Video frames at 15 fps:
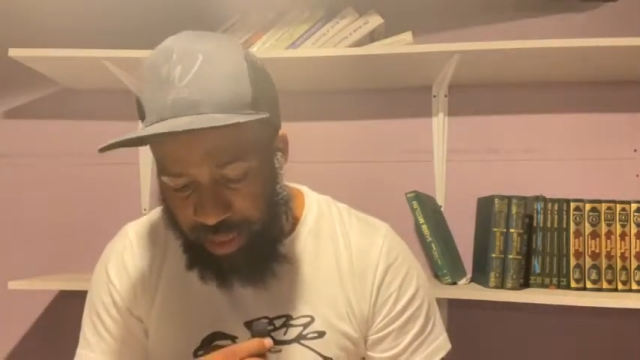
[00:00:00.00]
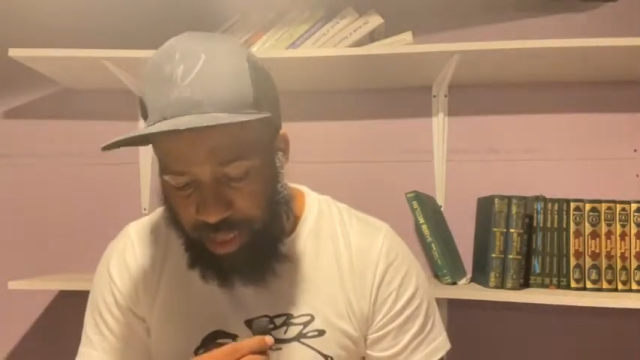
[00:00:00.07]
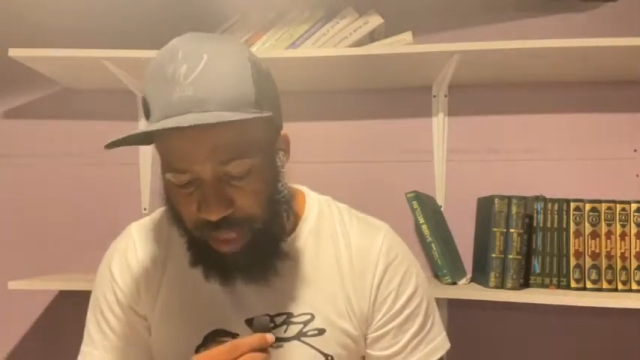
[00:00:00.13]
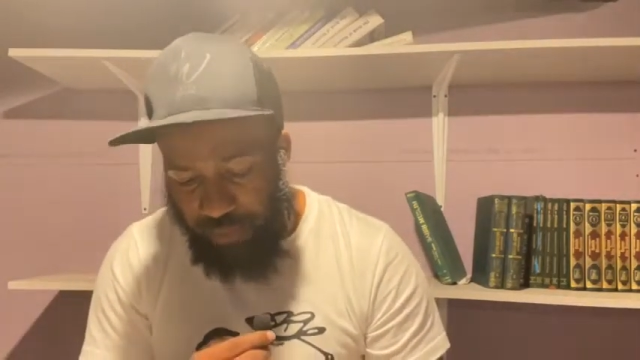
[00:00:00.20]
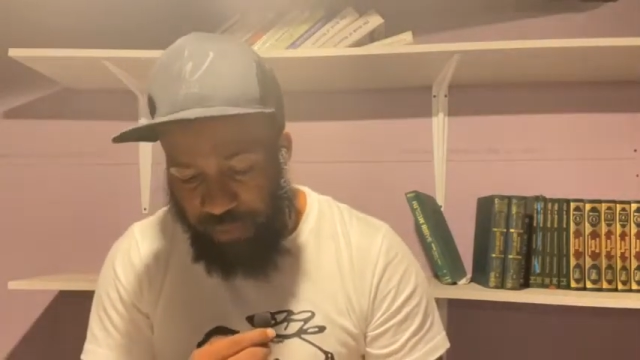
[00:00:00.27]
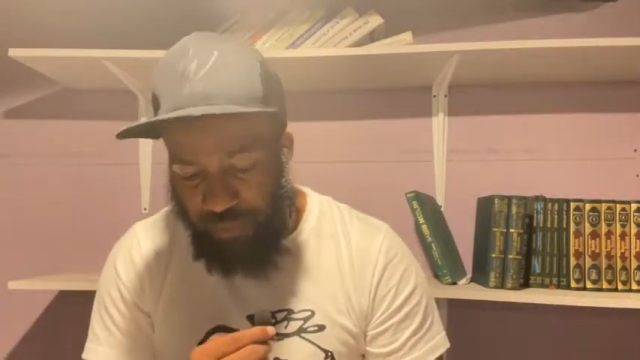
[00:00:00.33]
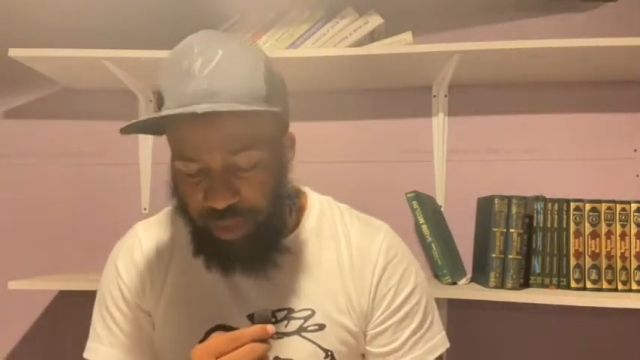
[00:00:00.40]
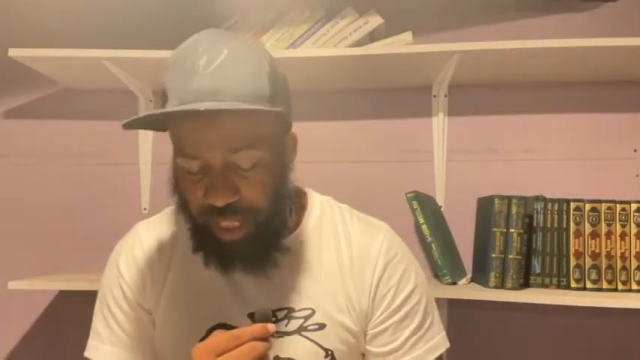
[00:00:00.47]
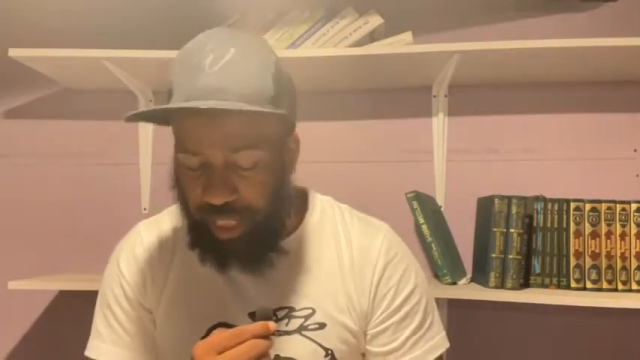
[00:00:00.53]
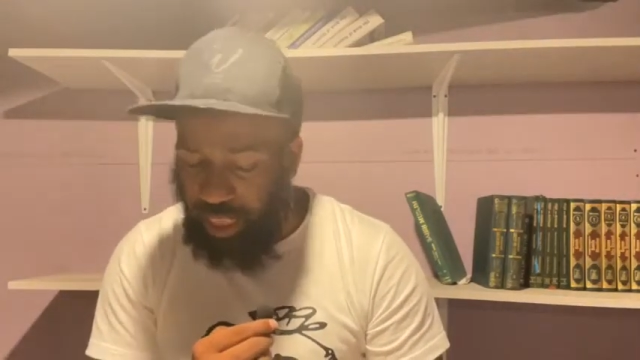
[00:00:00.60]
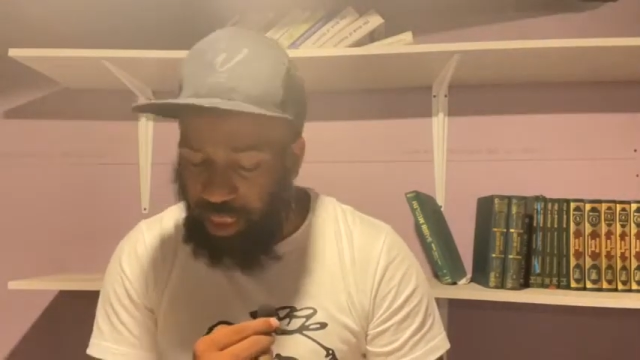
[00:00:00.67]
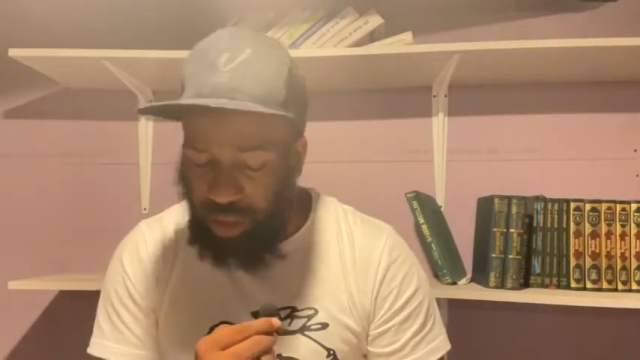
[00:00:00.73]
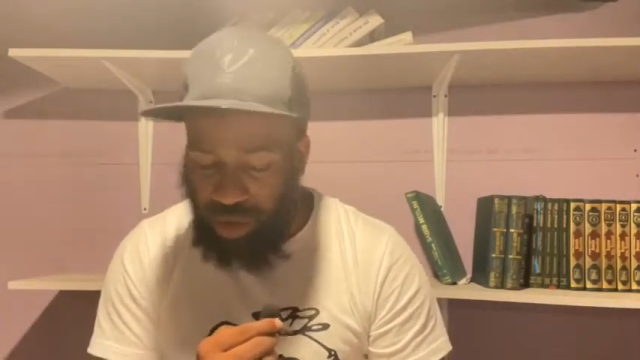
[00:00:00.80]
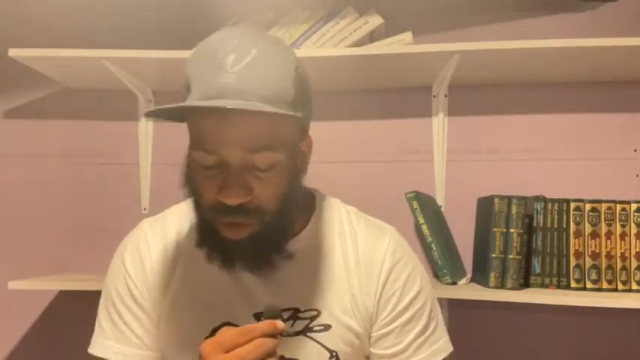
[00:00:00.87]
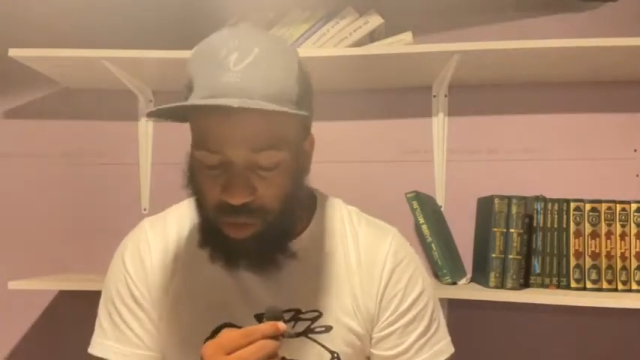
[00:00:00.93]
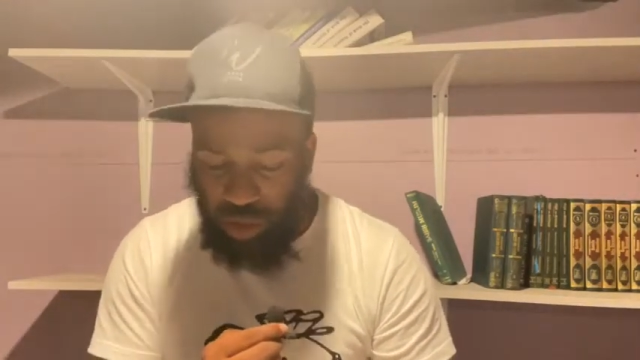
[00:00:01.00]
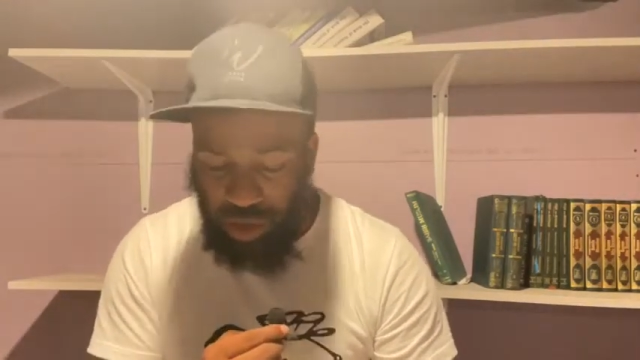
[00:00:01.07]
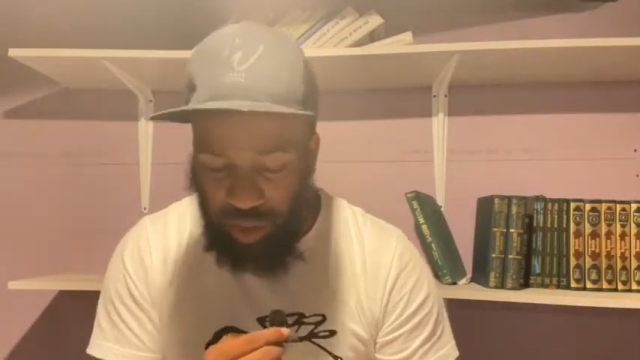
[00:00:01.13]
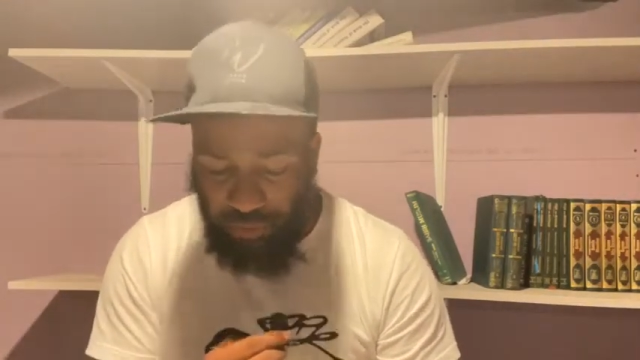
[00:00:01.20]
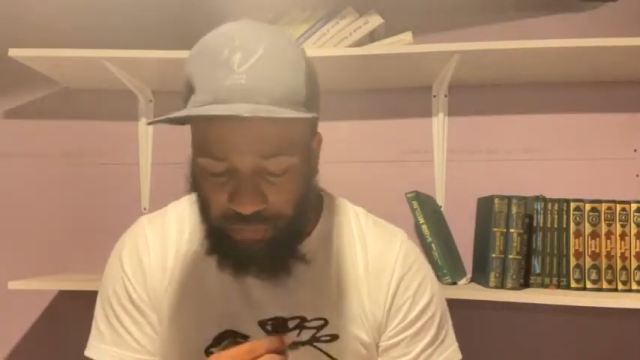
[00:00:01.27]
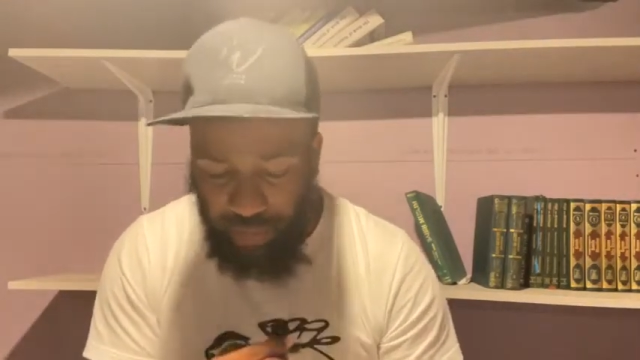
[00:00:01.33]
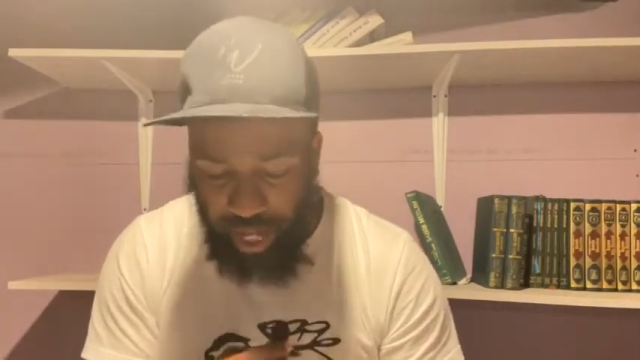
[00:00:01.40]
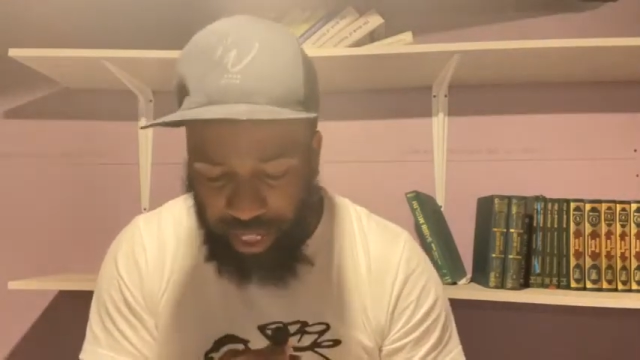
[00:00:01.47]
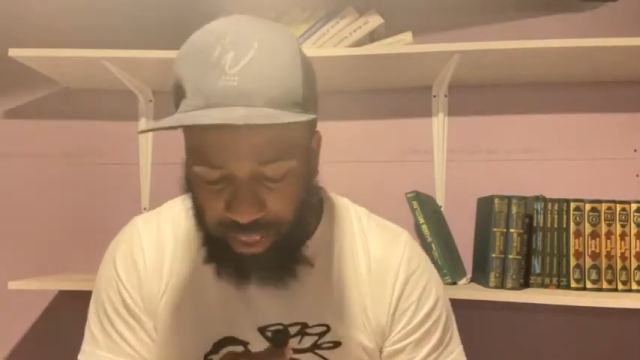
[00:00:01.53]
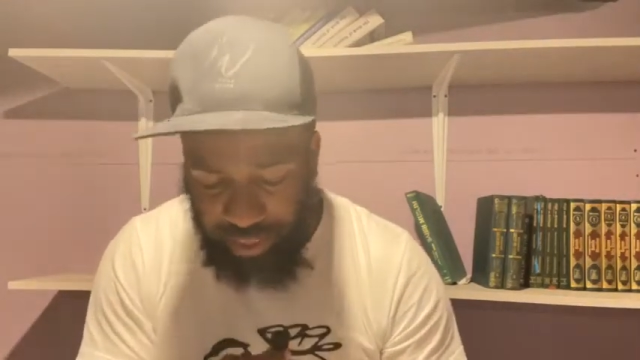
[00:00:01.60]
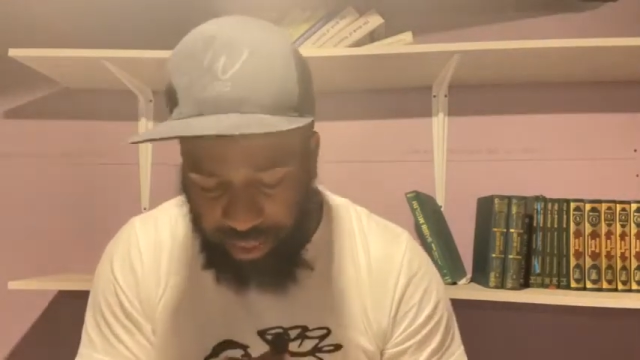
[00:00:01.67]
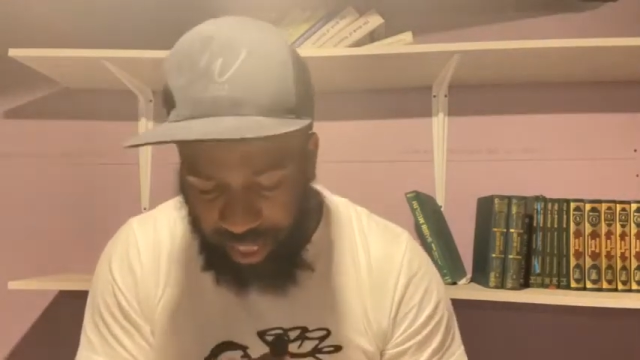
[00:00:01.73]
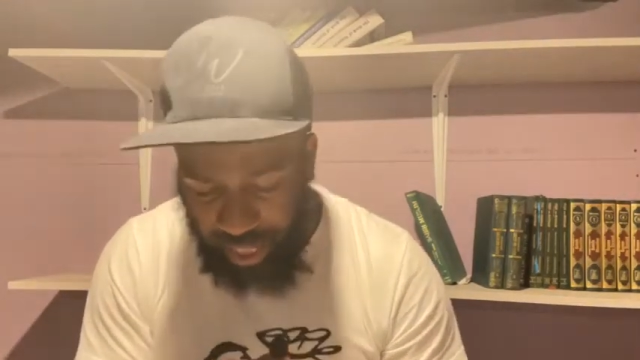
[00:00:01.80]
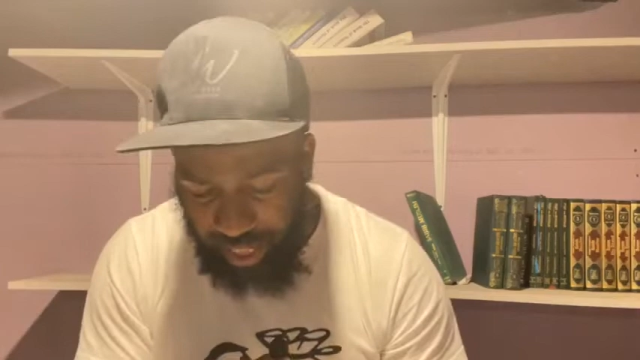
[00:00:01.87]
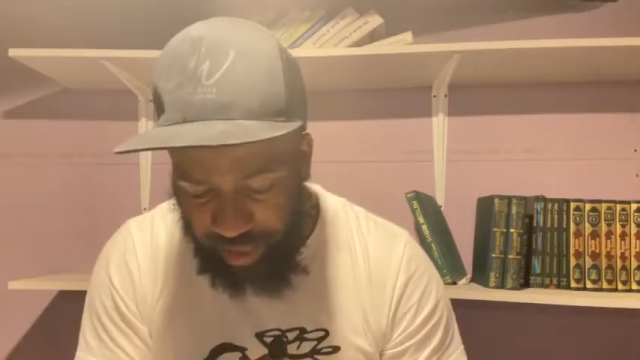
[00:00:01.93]
differing is due to the
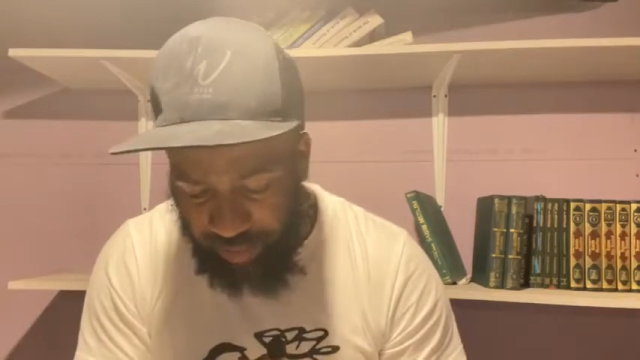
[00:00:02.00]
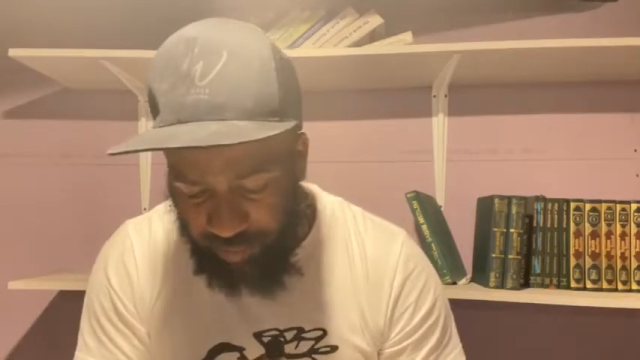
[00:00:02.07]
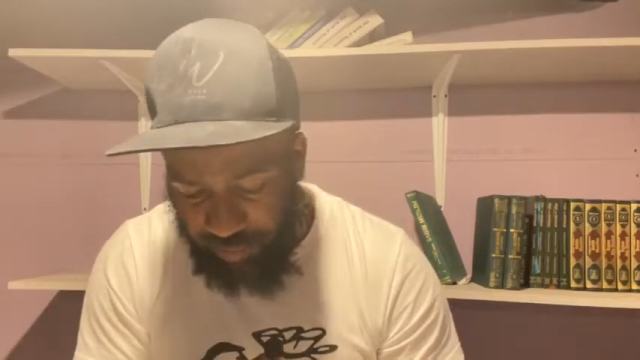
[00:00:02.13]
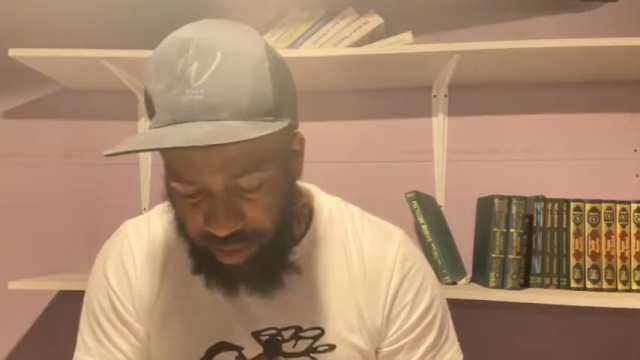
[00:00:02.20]
fact that